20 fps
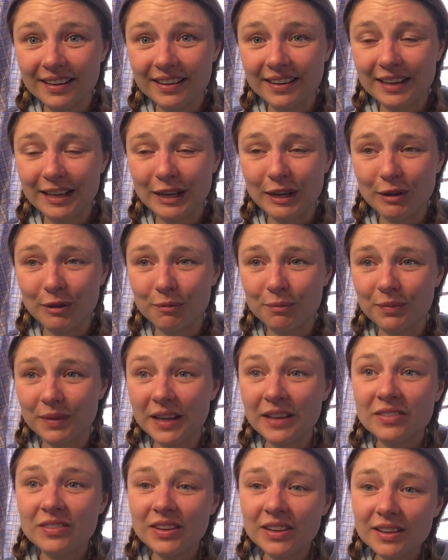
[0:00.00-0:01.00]
Um,
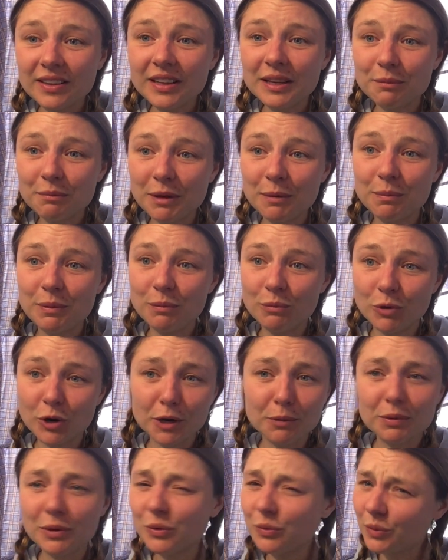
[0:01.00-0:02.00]
ideally, it might be more,
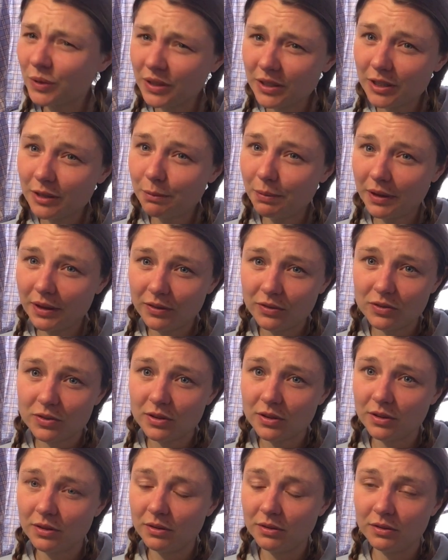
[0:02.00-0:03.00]
but it really depends
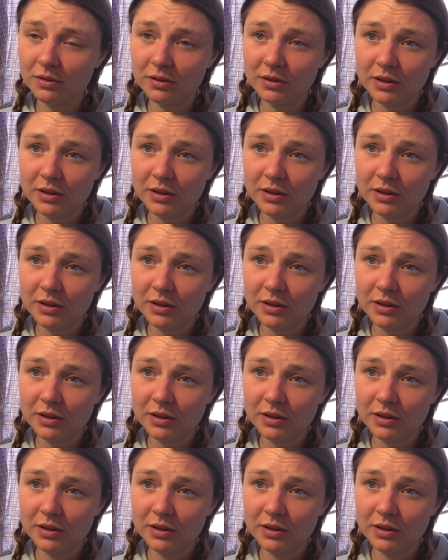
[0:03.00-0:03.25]
on